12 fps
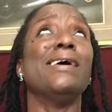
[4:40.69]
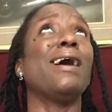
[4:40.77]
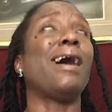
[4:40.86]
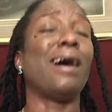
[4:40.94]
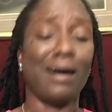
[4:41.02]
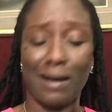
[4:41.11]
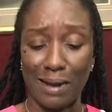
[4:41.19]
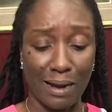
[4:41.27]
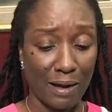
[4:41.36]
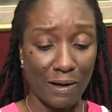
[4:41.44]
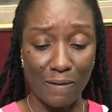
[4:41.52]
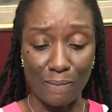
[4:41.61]

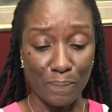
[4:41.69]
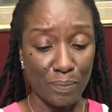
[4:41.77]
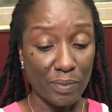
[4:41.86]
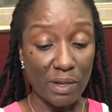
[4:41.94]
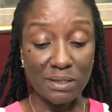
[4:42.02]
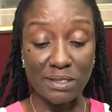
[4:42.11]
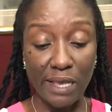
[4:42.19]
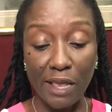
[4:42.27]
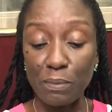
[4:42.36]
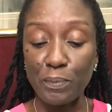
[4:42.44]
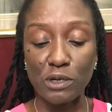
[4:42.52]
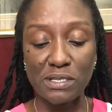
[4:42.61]
10%
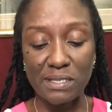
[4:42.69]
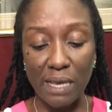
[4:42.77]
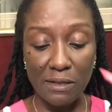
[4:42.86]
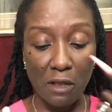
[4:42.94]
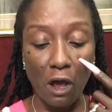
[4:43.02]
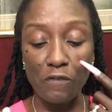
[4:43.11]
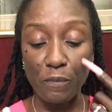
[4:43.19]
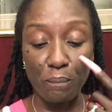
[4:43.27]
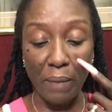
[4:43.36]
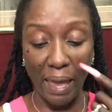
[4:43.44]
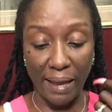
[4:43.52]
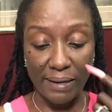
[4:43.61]
uh, of
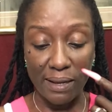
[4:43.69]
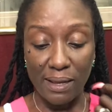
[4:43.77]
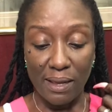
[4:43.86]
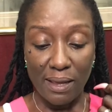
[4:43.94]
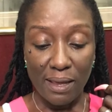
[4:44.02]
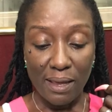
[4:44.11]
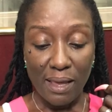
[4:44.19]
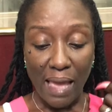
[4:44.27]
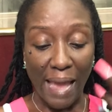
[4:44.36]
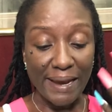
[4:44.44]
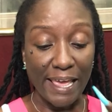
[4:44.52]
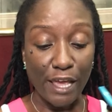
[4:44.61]
men
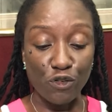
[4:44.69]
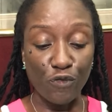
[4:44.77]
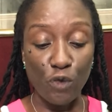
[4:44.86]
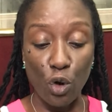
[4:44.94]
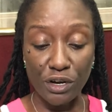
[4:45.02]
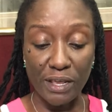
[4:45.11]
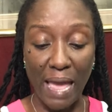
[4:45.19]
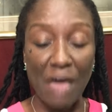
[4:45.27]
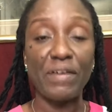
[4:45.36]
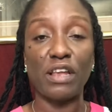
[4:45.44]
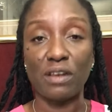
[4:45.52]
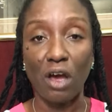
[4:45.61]
at age 40
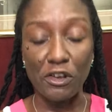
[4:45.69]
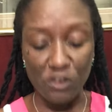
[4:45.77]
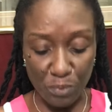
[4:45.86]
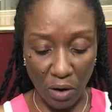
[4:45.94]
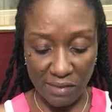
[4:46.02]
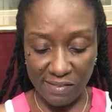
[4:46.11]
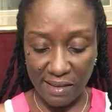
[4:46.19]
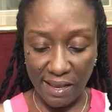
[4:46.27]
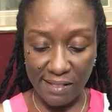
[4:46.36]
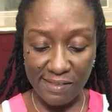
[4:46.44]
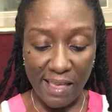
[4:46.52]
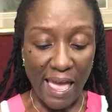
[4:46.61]
have enlarged
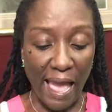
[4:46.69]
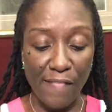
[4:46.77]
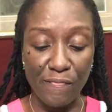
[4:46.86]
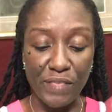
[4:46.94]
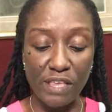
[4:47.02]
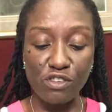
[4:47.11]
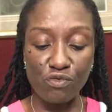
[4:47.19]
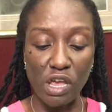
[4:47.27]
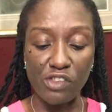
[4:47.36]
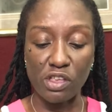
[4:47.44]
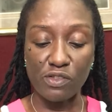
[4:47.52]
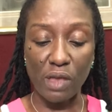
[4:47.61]
prostates, and this
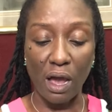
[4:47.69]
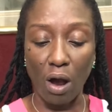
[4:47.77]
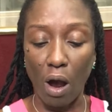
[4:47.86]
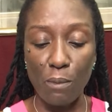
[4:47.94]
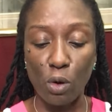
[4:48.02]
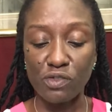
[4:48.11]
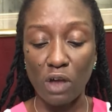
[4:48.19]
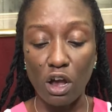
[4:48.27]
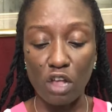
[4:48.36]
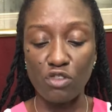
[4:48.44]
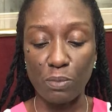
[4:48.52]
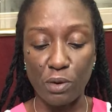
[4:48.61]
reaches almost
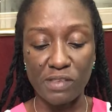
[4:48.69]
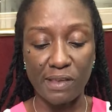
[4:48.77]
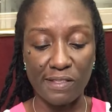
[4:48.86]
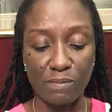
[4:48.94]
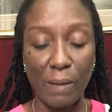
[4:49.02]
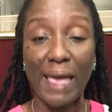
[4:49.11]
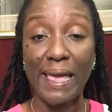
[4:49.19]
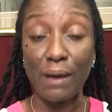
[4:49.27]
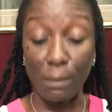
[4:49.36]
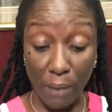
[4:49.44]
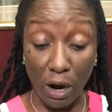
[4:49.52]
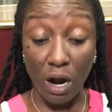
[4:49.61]
100% by
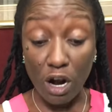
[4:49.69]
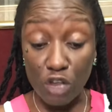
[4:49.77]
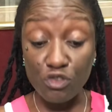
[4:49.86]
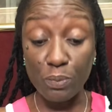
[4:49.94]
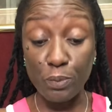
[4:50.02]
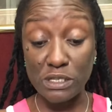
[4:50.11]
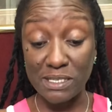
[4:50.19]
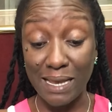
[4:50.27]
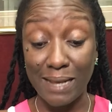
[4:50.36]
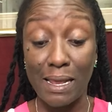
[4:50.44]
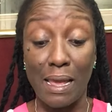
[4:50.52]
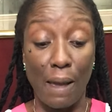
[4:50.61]

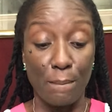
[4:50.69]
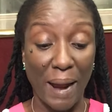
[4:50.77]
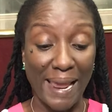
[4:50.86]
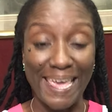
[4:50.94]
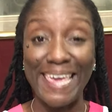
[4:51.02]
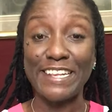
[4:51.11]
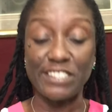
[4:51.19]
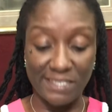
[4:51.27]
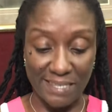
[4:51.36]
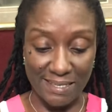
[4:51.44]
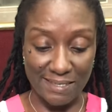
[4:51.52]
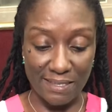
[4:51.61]
100% by age
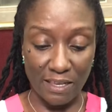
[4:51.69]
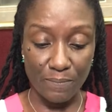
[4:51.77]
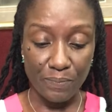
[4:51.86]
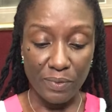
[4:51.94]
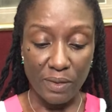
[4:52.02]
60.